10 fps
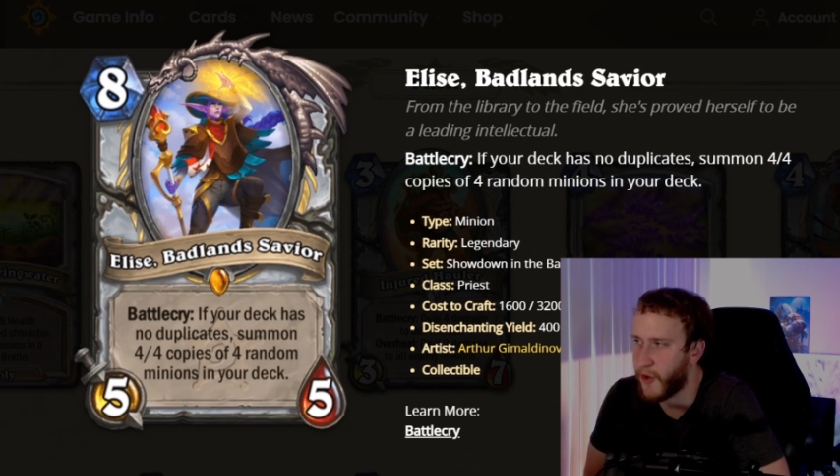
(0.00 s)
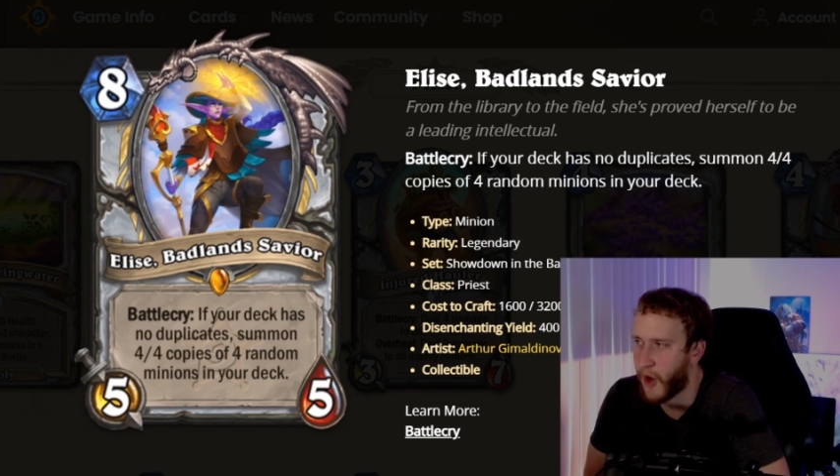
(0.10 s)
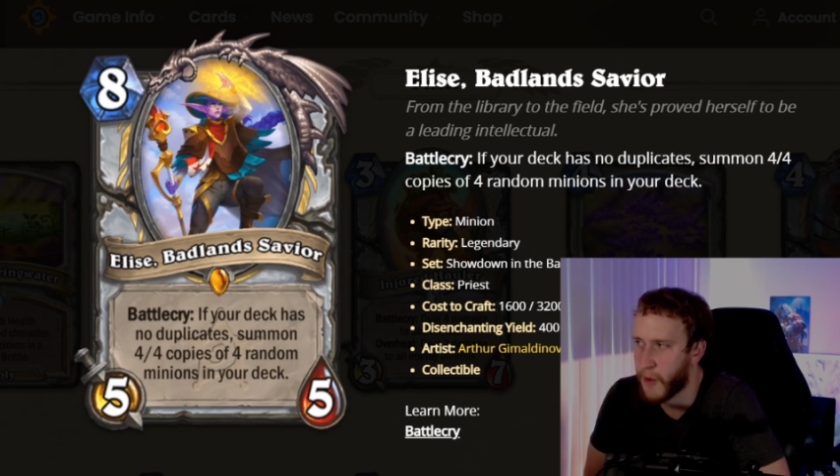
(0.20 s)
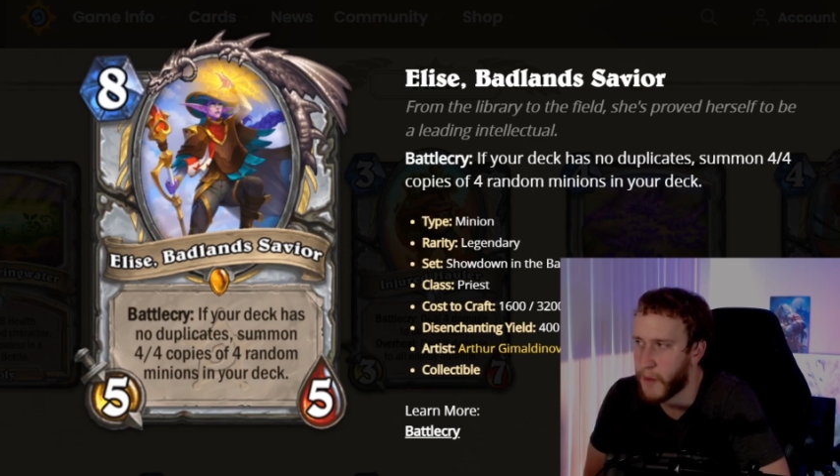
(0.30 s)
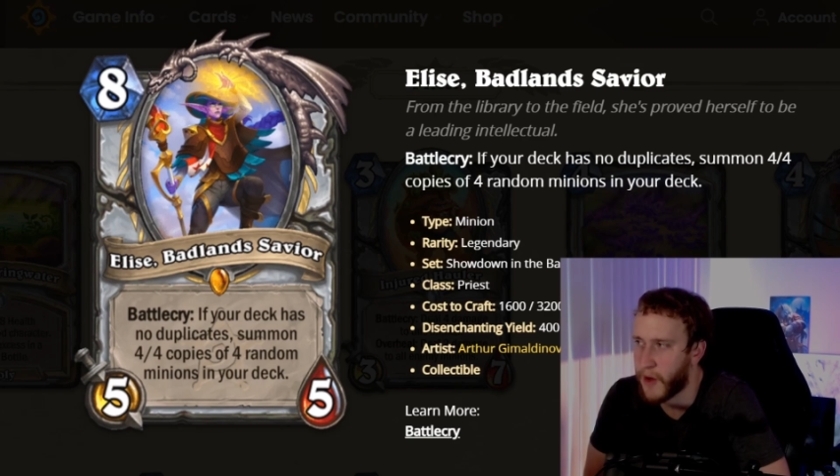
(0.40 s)

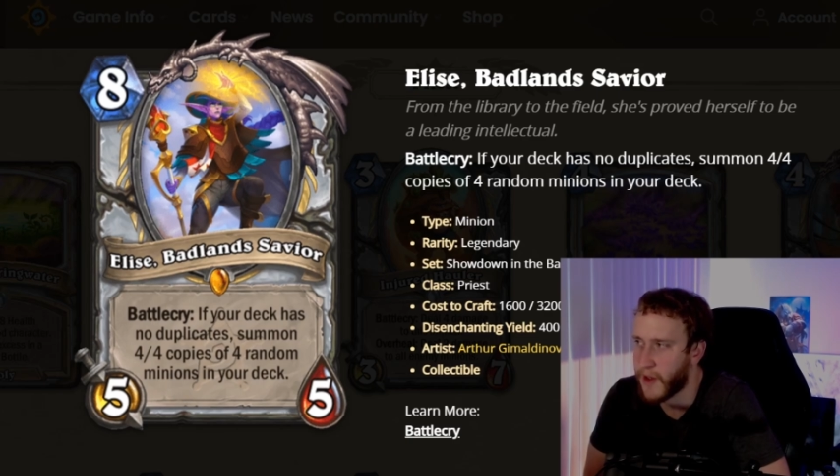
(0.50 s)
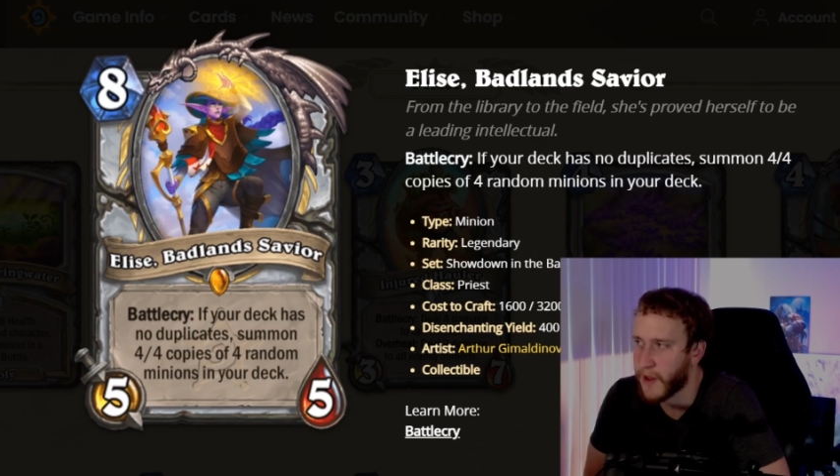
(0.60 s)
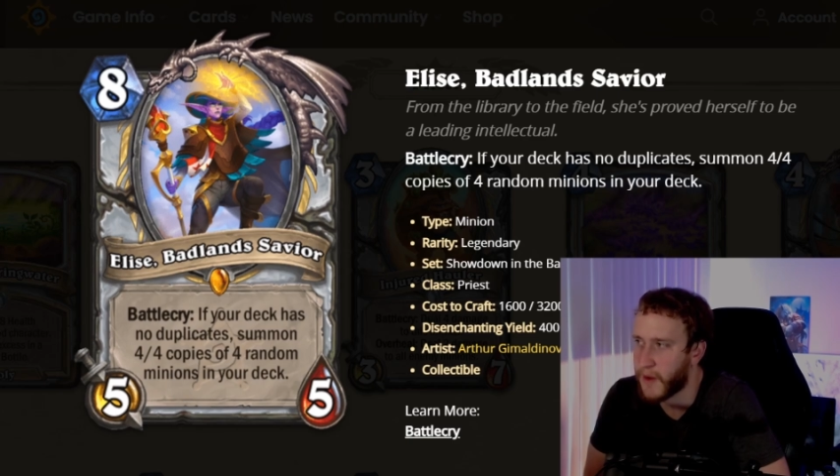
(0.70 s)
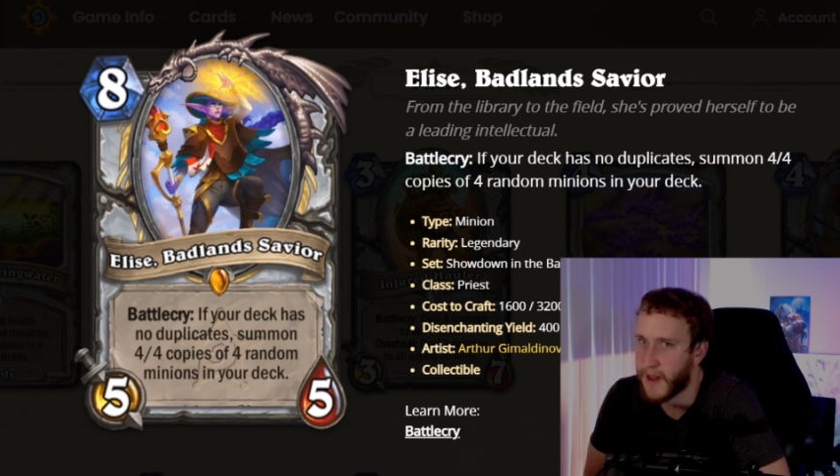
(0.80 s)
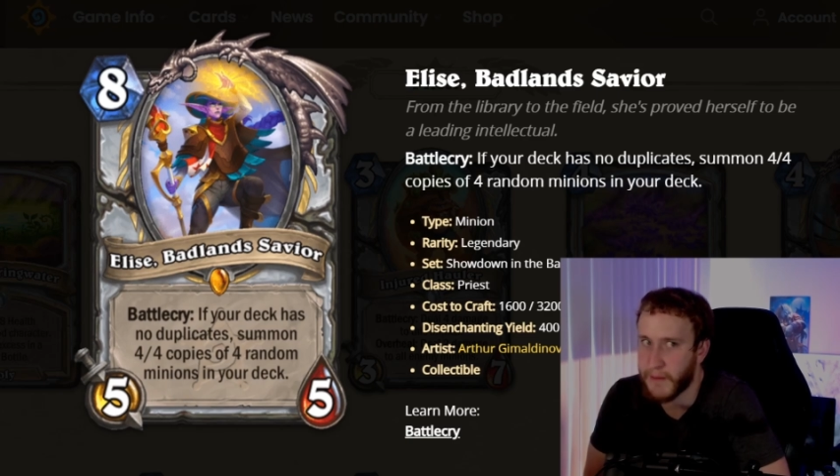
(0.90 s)
harmonic
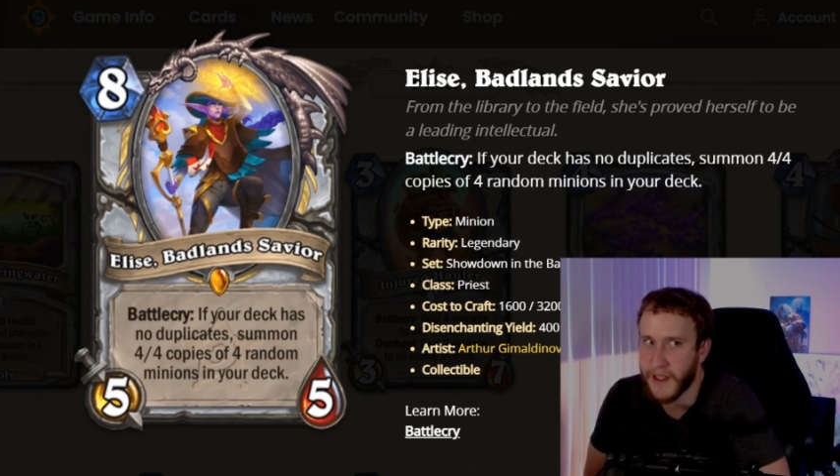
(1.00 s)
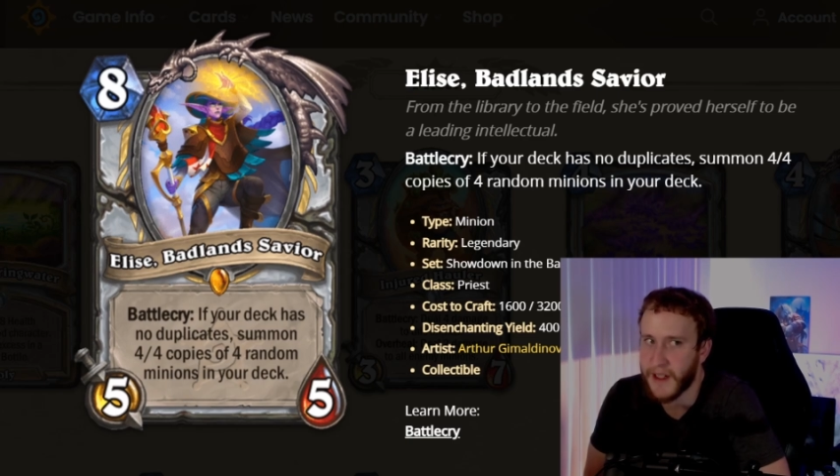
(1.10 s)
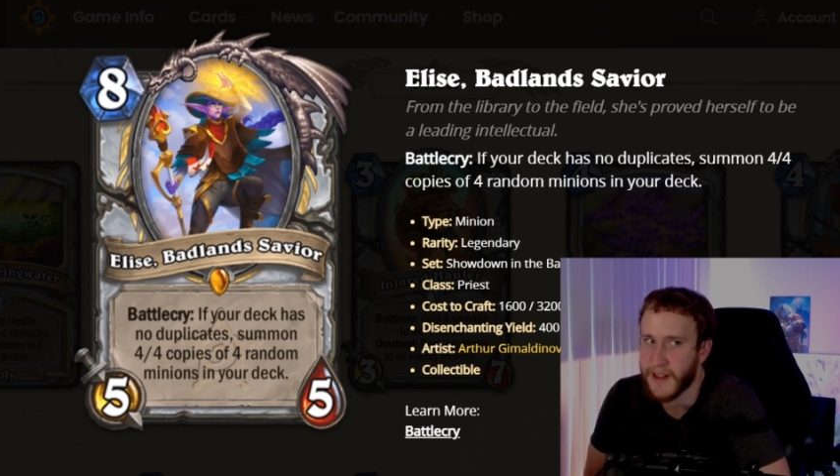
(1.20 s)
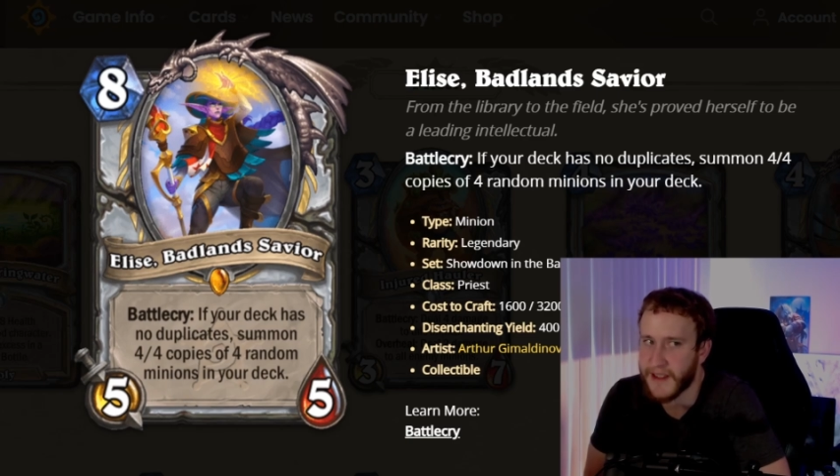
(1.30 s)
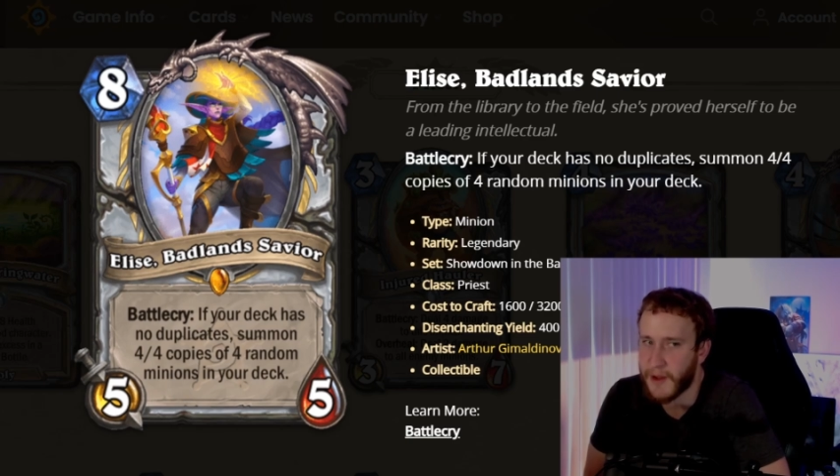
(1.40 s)
pop
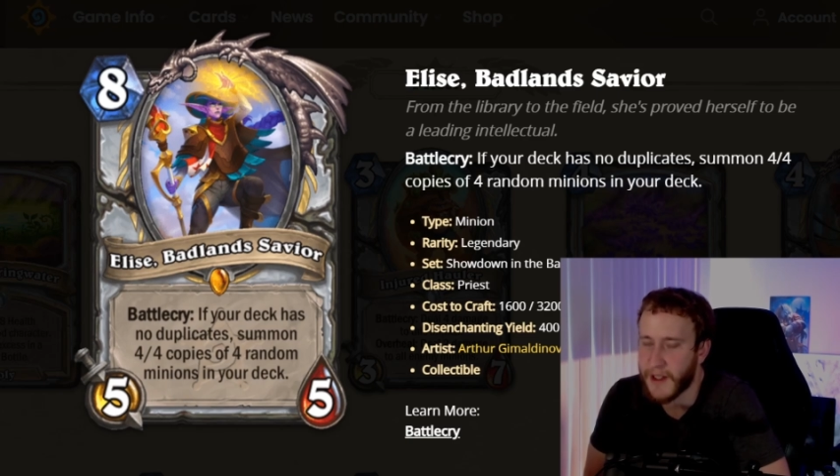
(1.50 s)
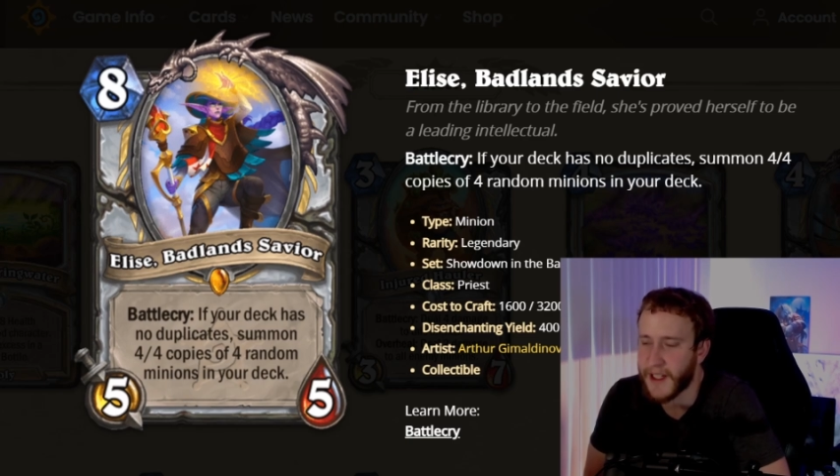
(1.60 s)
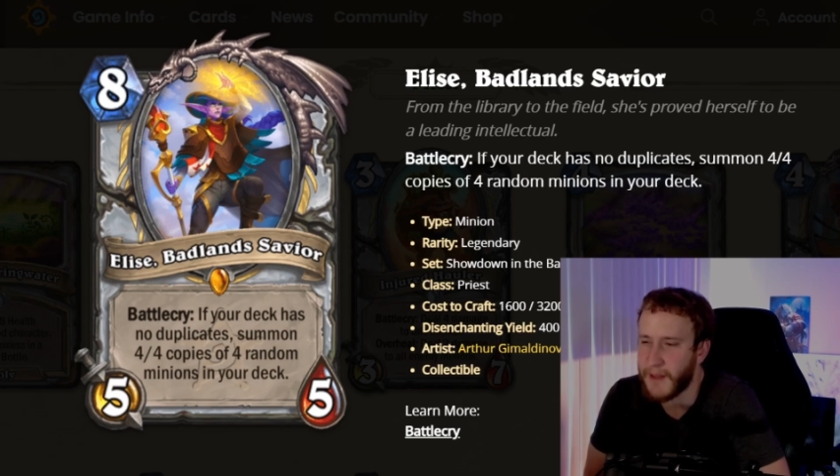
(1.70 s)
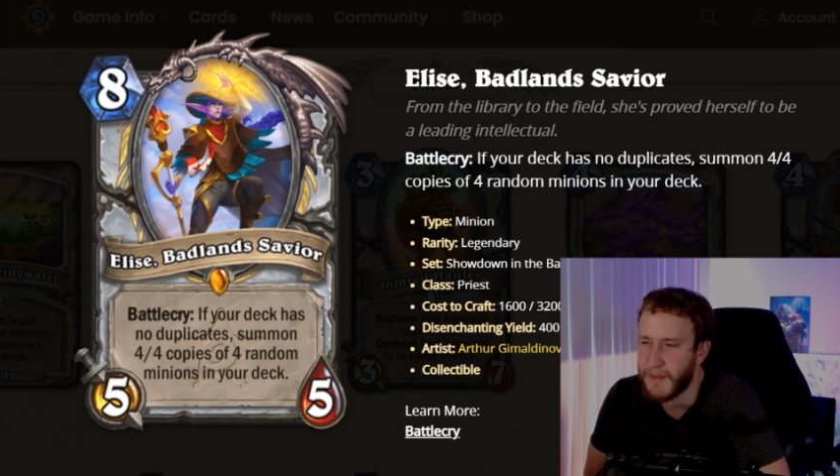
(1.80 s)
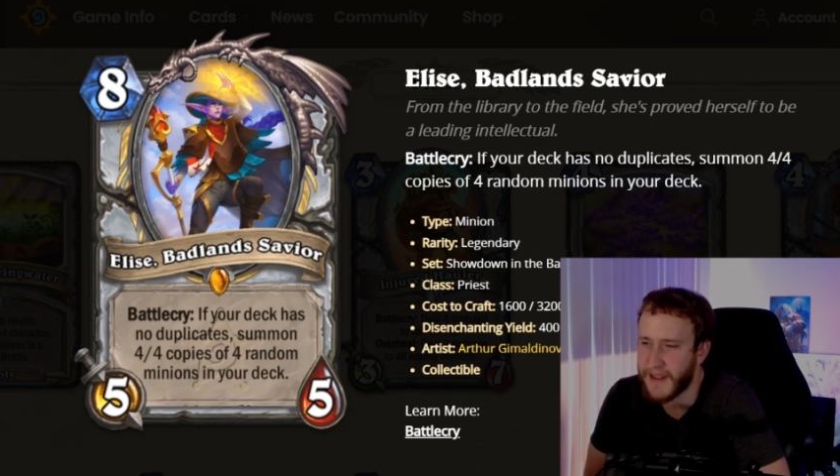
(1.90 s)
because I want to
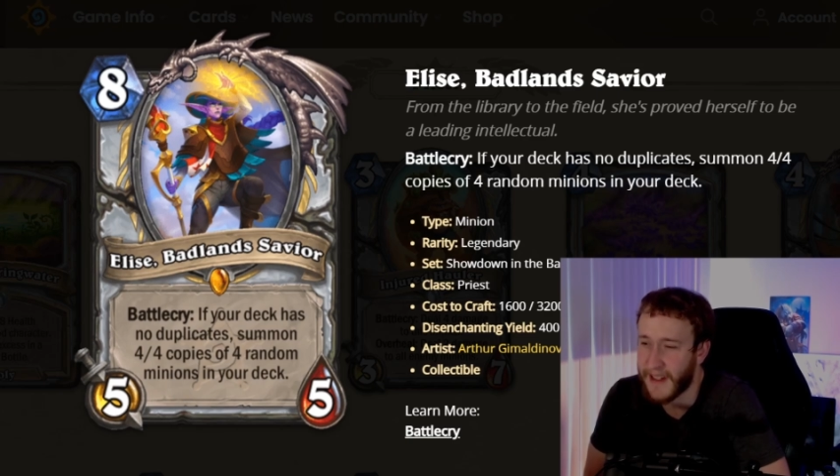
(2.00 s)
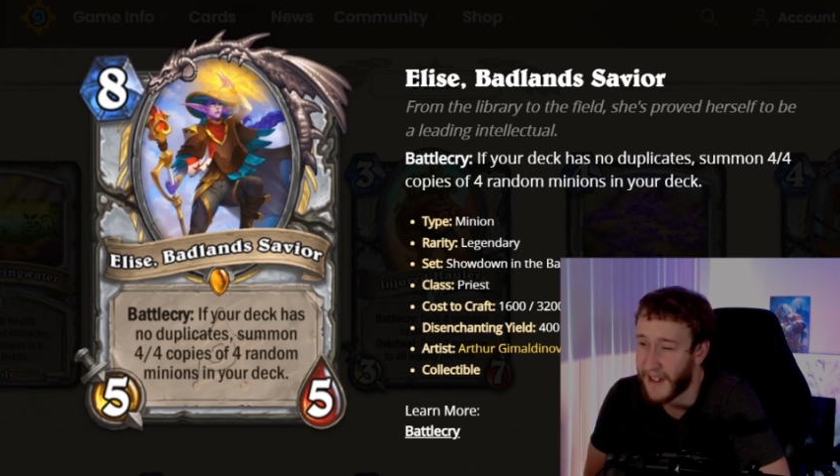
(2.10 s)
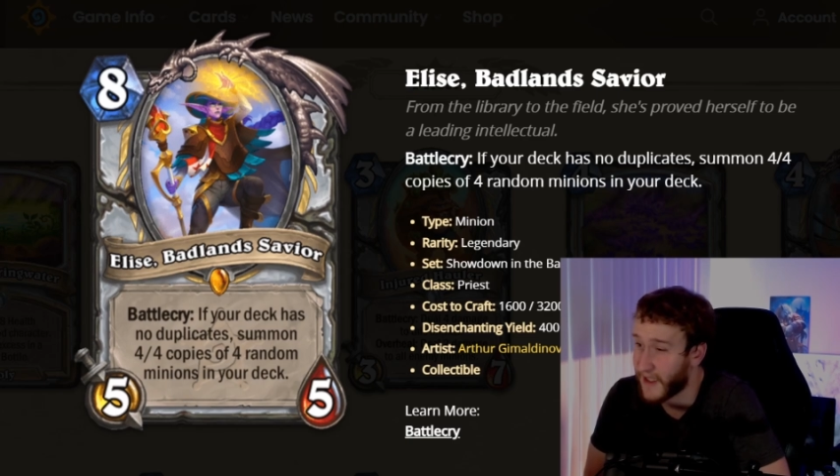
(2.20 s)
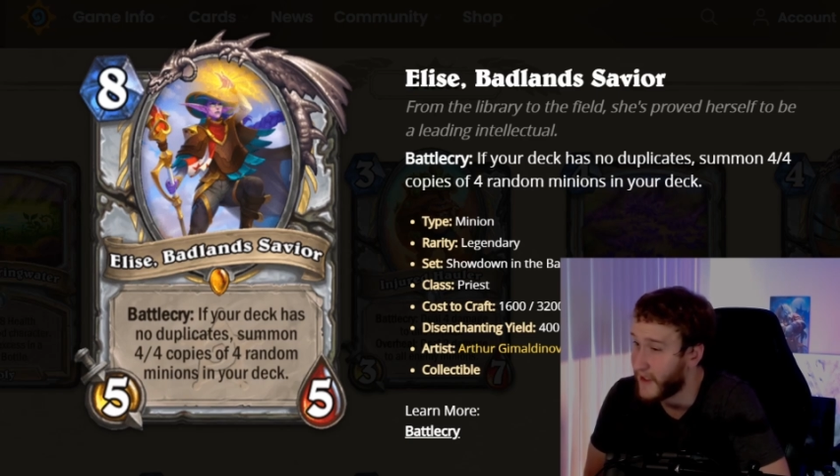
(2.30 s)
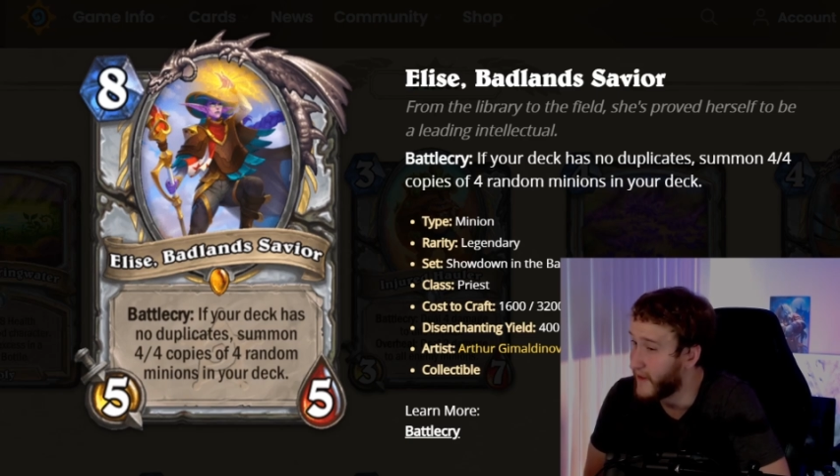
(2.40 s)
keep this
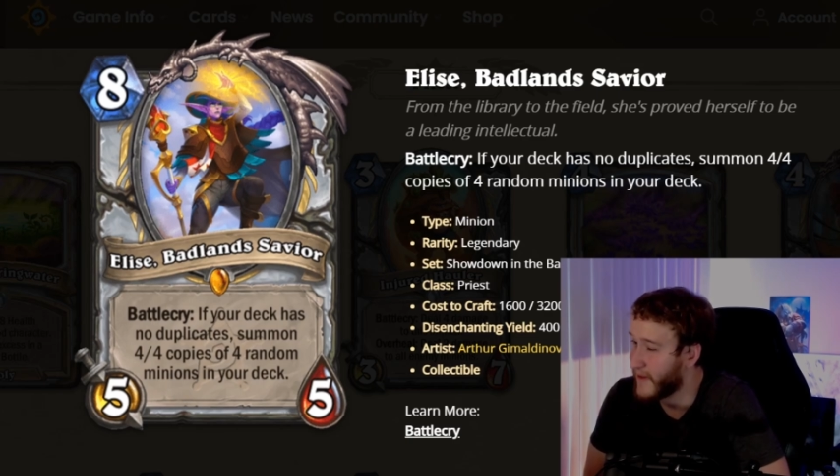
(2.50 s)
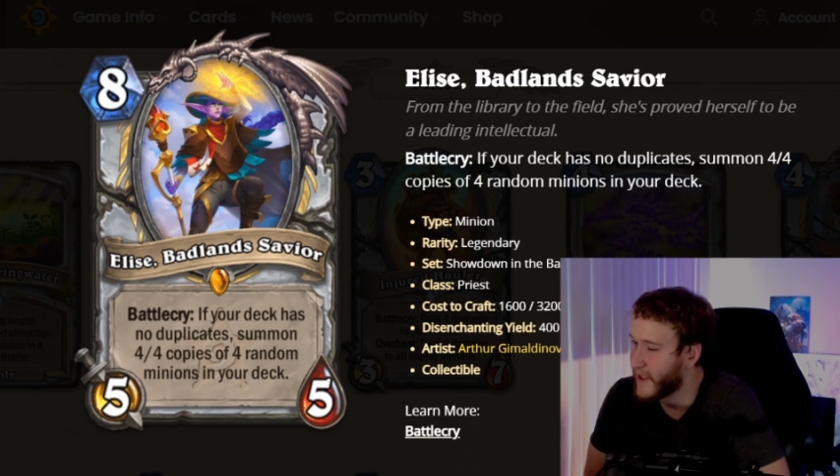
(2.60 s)
active,